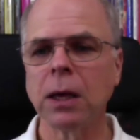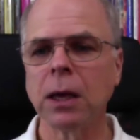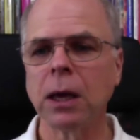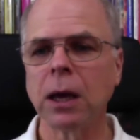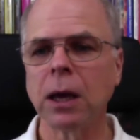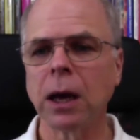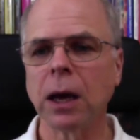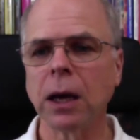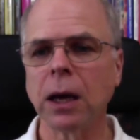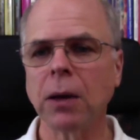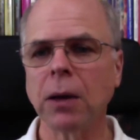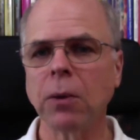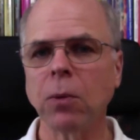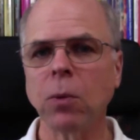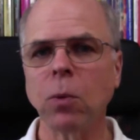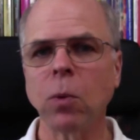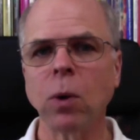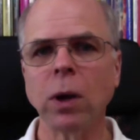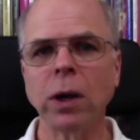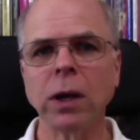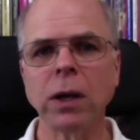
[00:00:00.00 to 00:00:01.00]

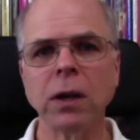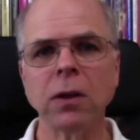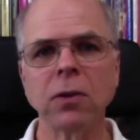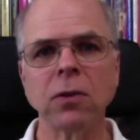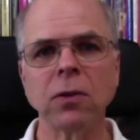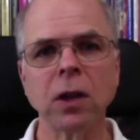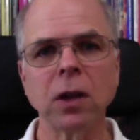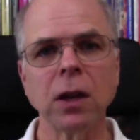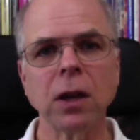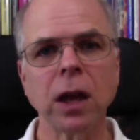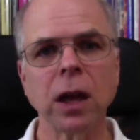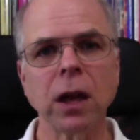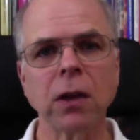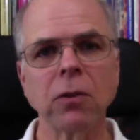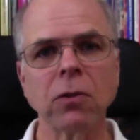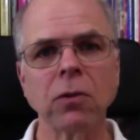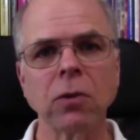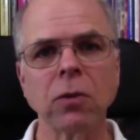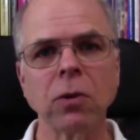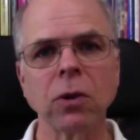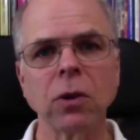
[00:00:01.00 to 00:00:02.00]
wanted to sit
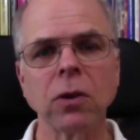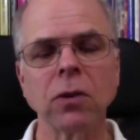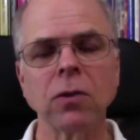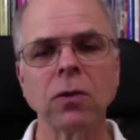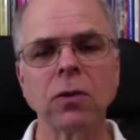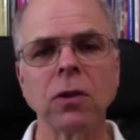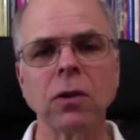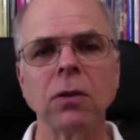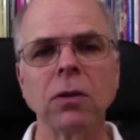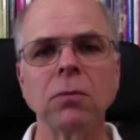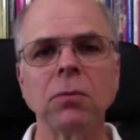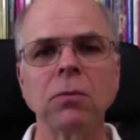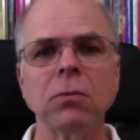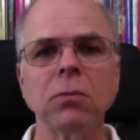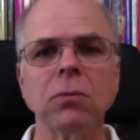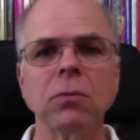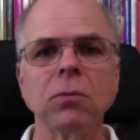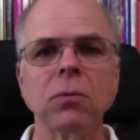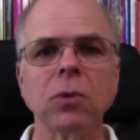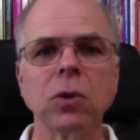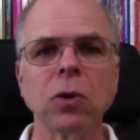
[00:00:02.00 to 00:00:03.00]
next to us and
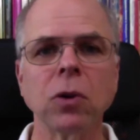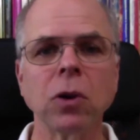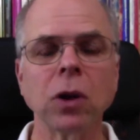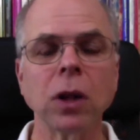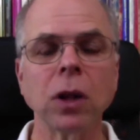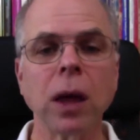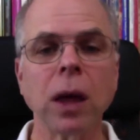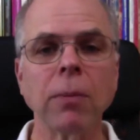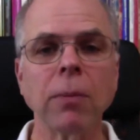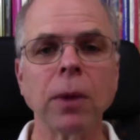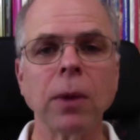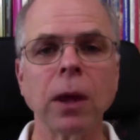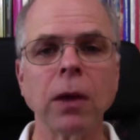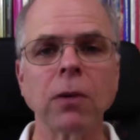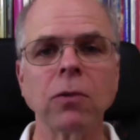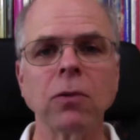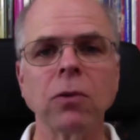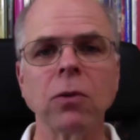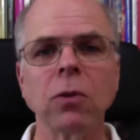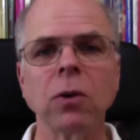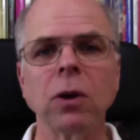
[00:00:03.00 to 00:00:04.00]
curl up
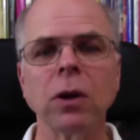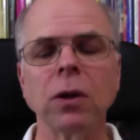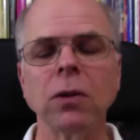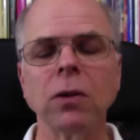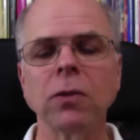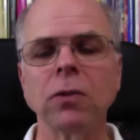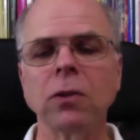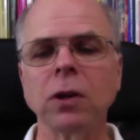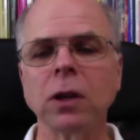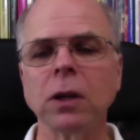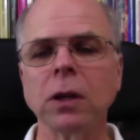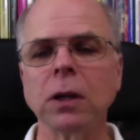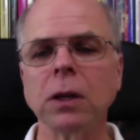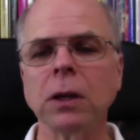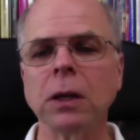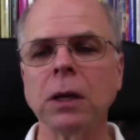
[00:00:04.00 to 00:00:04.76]
next to us and